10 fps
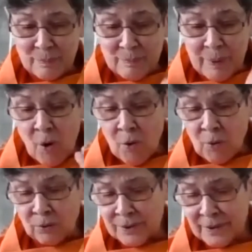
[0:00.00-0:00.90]

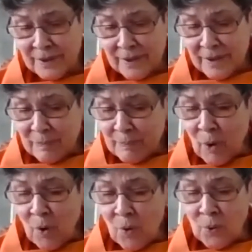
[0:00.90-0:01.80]
behold,
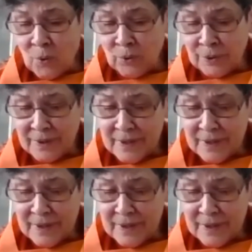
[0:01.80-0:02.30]
behold.